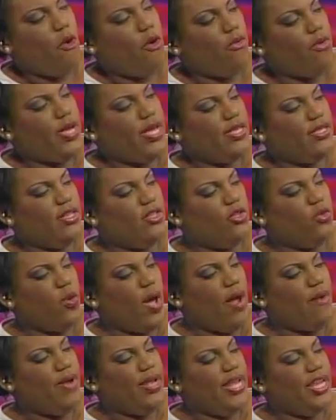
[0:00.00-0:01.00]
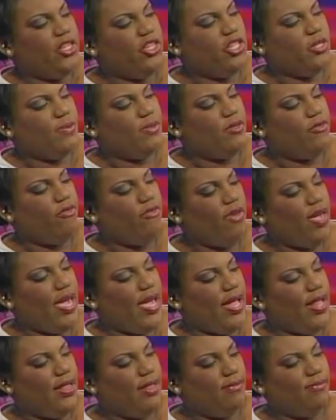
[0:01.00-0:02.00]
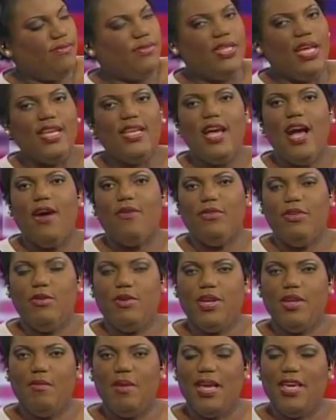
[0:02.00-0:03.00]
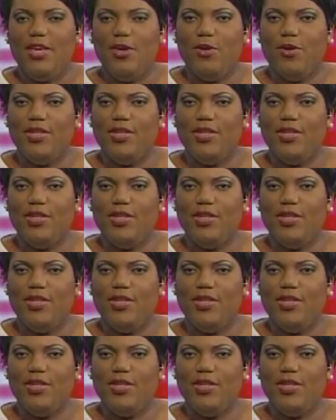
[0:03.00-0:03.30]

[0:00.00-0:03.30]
Reasons Why Relationships Fail and How You Can Make Yours